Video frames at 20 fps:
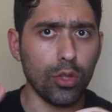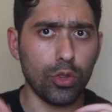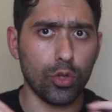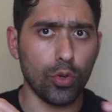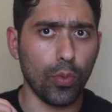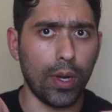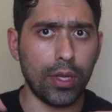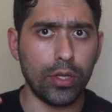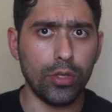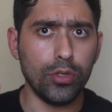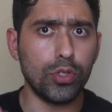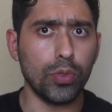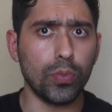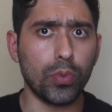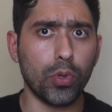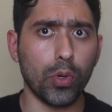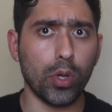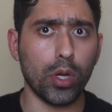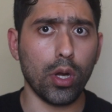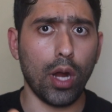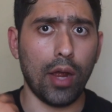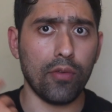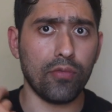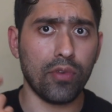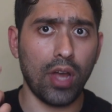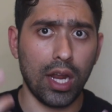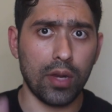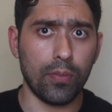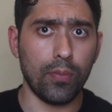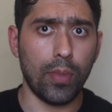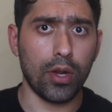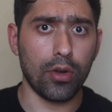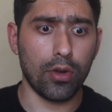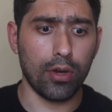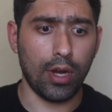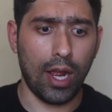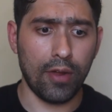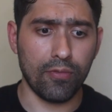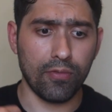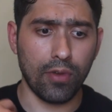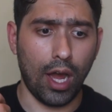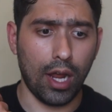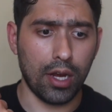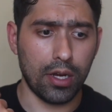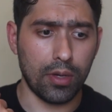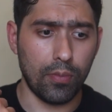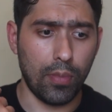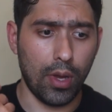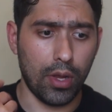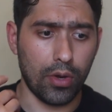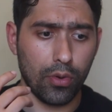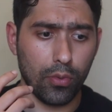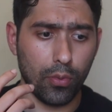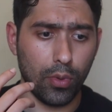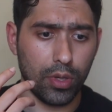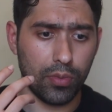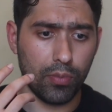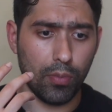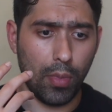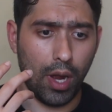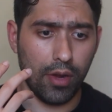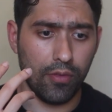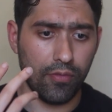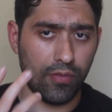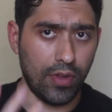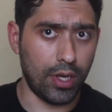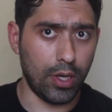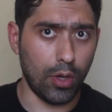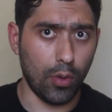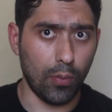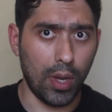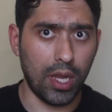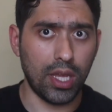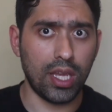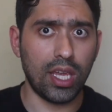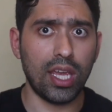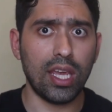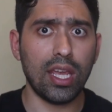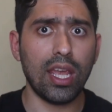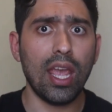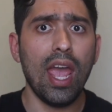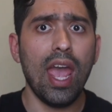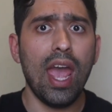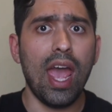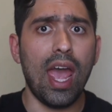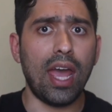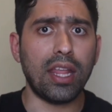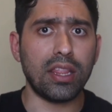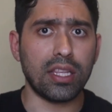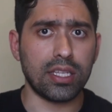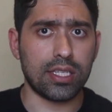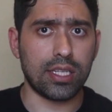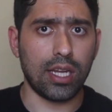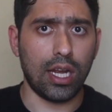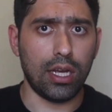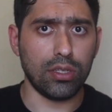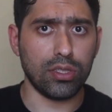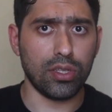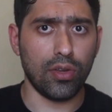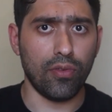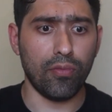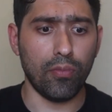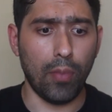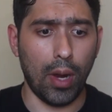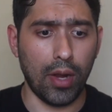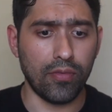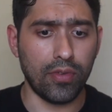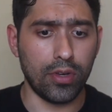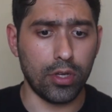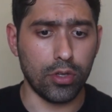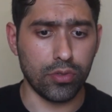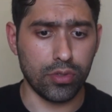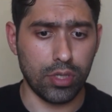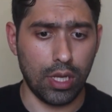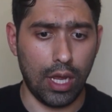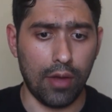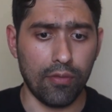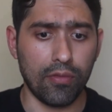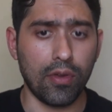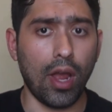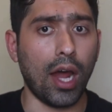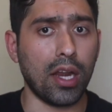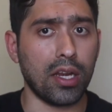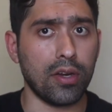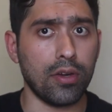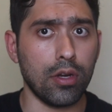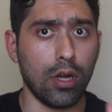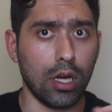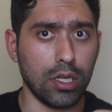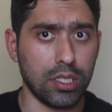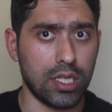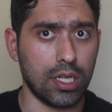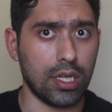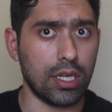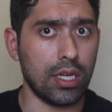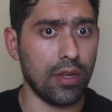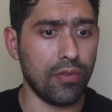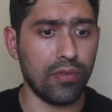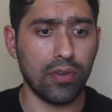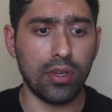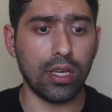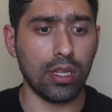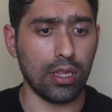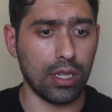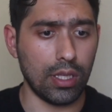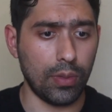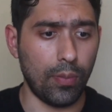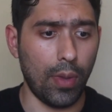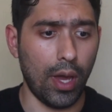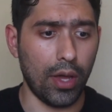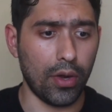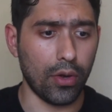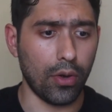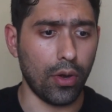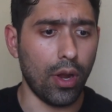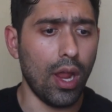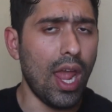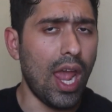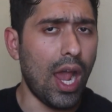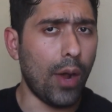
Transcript: YouTube career, I've gotten better, and I've gotten better with my video making, and the styles of my videos have gotten significantly better.